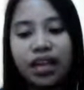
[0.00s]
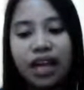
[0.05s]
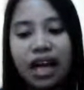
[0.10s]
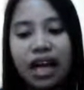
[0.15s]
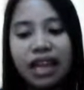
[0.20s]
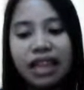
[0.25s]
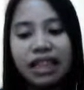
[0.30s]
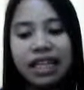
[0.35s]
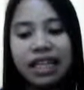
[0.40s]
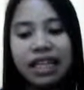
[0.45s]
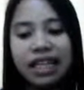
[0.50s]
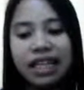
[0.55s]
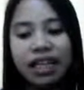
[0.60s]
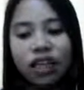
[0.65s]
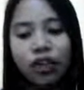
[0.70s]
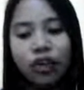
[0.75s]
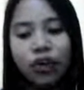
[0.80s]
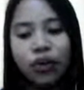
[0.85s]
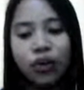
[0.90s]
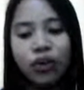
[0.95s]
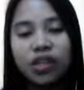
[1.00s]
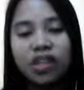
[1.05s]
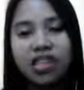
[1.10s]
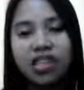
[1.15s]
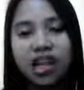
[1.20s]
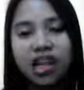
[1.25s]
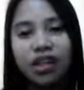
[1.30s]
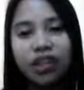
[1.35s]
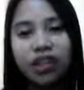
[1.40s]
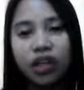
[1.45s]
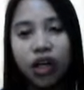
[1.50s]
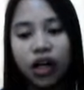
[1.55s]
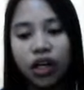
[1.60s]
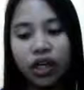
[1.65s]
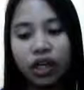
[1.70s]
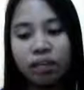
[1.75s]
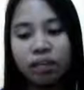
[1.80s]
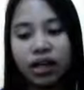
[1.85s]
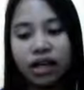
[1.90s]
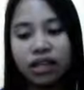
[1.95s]
and they need good design
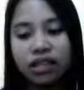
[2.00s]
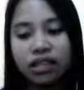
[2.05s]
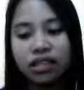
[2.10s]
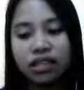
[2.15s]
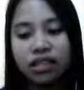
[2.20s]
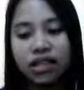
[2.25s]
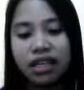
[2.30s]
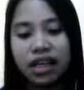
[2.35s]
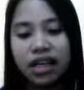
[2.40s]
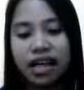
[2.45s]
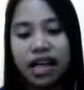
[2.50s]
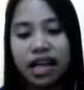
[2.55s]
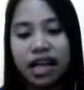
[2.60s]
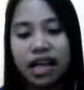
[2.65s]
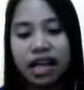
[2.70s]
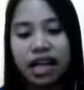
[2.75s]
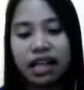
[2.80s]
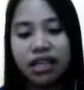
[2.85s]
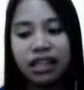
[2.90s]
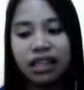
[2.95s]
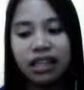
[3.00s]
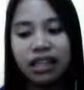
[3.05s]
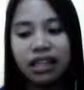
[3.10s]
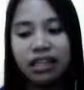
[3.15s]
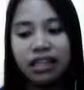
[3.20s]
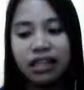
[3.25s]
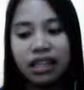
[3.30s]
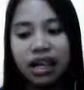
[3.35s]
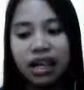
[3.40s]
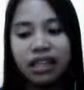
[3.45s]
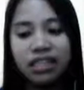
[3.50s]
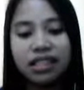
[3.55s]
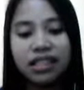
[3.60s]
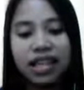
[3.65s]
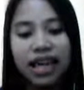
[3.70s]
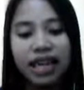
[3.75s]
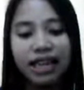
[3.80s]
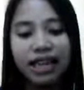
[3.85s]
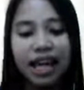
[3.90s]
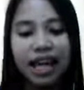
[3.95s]
documents, test
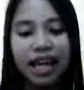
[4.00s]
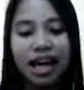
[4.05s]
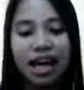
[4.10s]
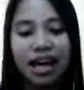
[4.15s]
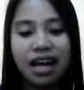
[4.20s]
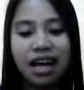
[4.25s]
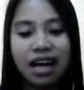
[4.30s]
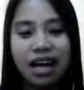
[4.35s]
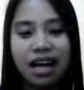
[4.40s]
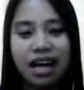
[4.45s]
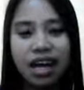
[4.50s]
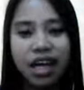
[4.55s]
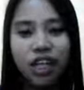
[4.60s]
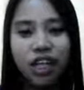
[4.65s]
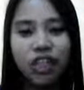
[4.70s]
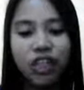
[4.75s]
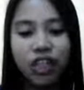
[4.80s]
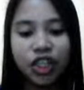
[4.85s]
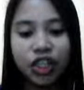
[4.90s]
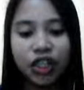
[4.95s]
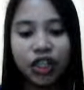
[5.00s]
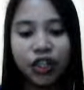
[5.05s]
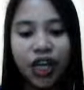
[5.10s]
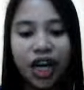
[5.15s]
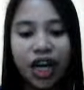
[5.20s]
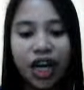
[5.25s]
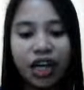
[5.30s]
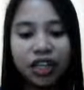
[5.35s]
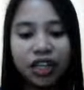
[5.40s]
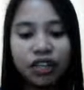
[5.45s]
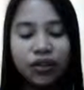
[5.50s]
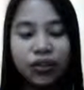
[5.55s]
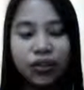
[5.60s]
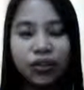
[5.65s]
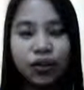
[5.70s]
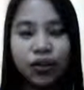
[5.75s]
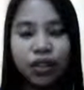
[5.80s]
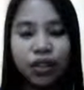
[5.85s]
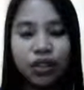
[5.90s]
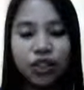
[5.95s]
data, etc. to
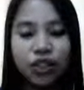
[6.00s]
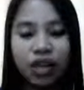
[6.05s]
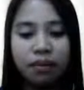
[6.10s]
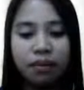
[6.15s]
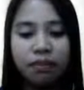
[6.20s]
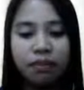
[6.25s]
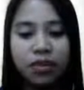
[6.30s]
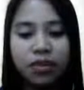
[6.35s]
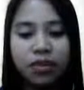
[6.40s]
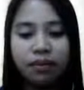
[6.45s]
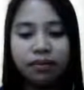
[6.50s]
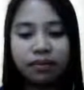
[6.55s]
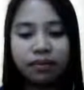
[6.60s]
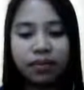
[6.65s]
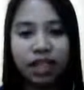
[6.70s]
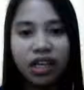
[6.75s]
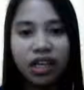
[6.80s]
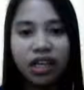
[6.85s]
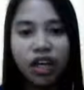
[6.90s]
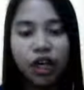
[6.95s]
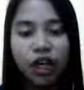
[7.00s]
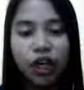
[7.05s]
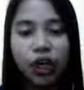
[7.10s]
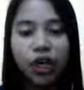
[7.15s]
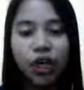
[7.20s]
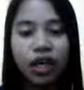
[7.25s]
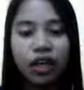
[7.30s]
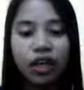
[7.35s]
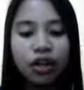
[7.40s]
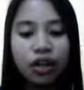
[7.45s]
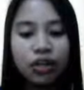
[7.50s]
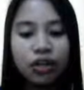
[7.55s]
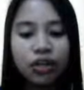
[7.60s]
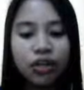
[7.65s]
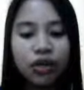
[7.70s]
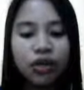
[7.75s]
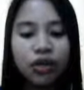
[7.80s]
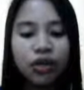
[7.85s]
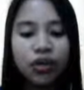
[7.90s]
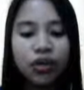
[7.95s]
their jobs. You can
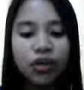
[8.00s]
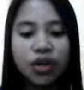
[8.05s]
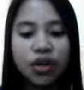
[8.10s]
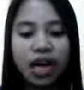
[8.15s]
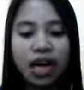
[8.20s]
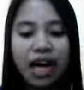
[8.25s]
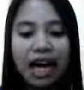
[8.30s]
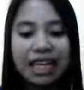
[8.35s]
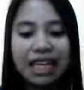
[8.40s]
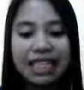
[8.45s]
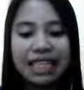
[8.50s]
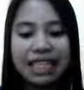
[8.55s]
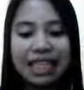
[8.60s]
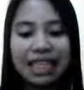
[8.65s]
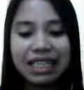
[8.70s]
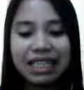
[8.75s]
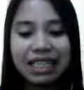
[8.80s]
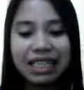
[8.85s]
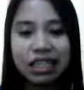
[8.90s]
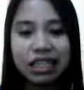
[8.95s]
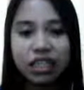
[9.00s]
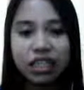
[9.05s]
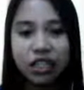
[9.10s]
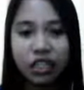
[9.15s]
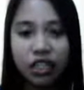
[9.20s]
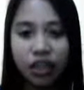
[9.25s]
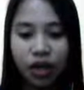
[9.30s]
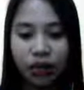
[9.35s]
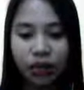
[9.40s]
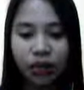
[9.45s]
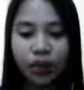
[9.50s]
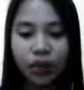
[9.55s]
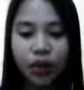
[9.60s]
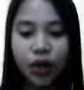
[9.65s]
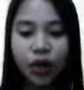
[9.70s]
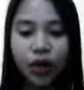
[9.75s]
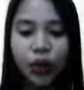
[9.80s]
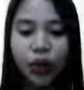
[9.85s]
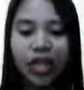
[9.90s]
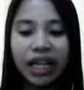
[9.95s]
also assess
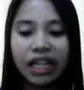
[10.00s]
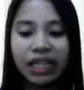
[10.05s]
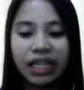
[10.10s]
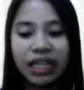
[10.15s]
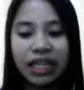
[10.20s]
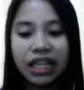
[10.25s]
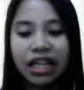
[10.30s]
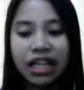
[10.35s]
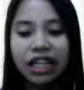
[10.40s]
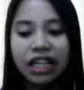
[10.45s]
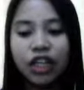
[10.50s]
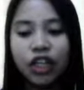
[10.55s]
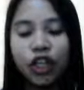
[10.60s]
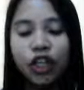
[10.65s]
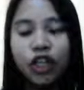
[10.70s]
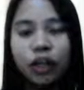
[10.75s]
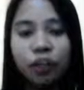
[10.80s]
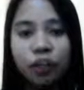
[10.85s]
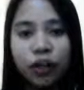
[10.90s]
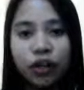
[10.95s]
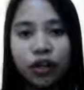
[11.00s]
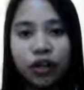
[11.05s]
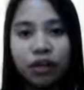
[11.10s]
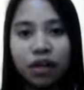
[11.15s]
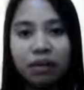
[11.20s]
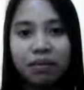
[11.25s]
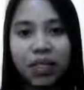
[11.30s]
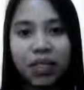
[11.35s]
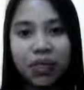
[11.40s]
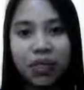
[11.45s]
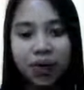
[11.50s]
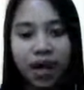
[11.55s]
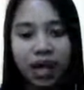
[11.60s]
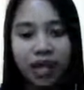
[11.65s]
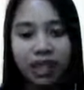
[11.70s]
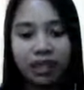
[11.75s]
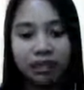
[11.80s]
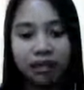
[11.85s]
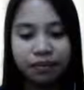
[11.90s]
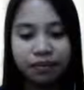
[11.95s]
software quality until the program is
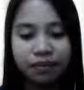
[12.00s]
running.